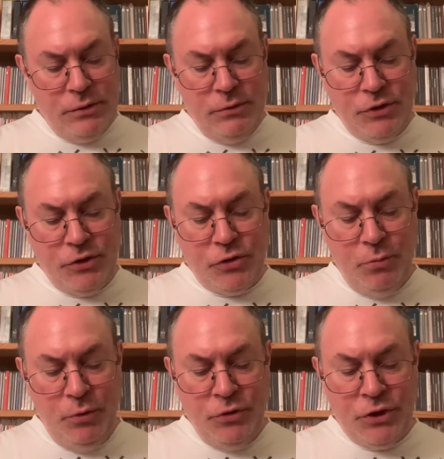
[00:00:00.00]
Sister
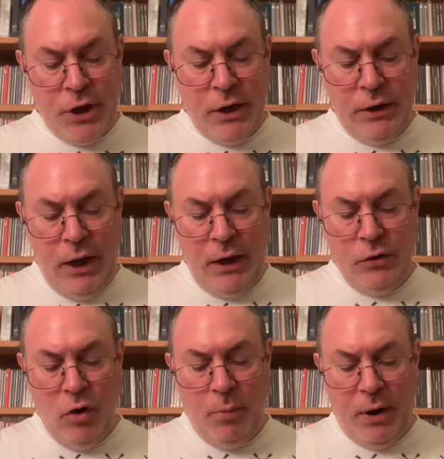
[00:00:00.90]
Moonshine, Ain't
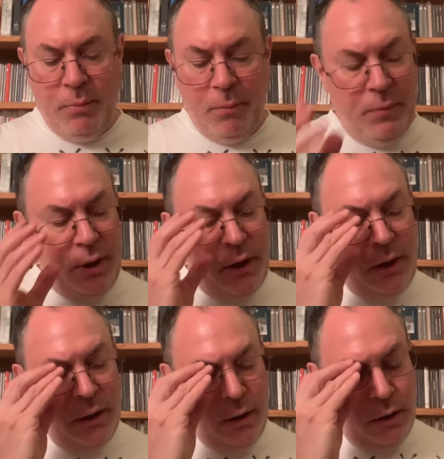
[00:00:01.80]
Nobody But Me,
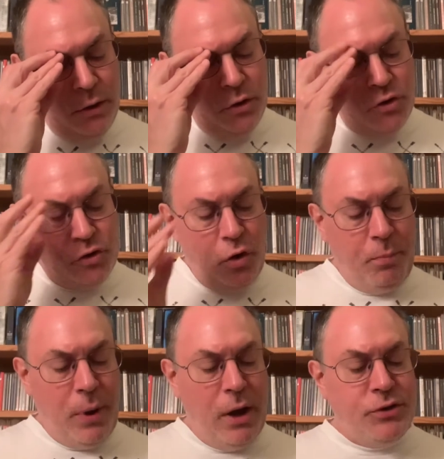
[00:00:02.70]

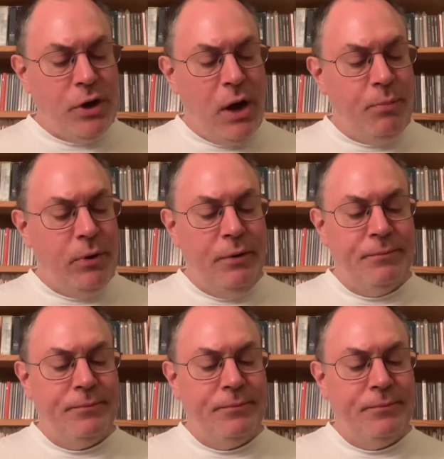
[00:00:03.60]
Soapbox Opera,